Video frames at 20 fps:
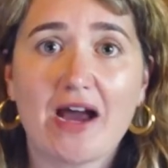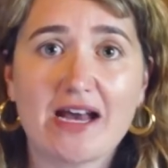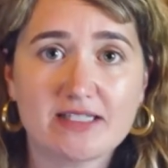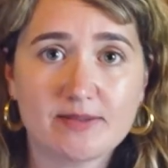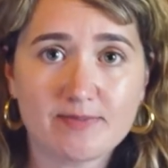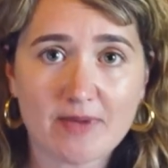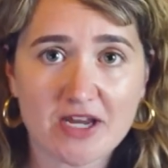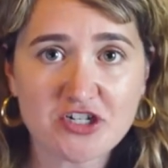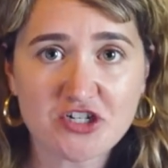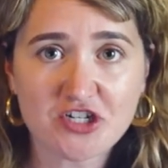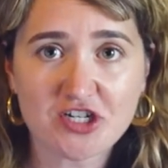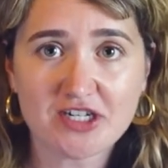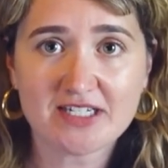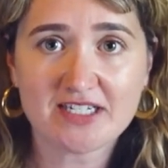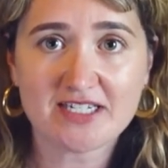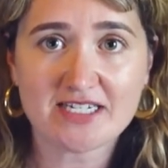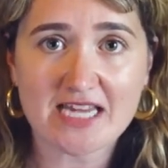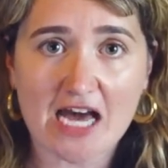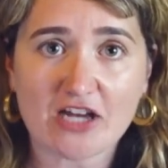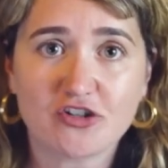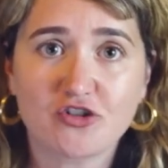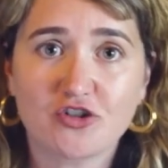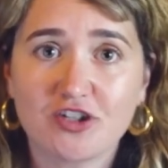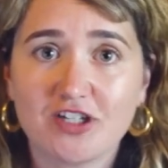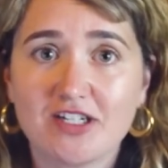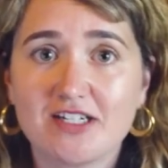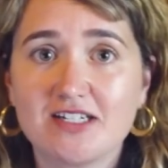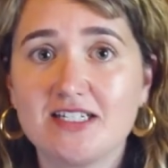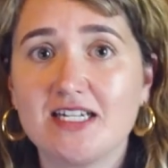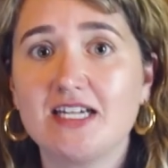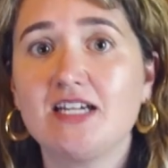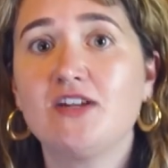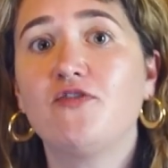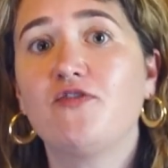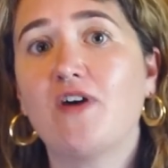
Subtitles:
as mentioned, naturally contain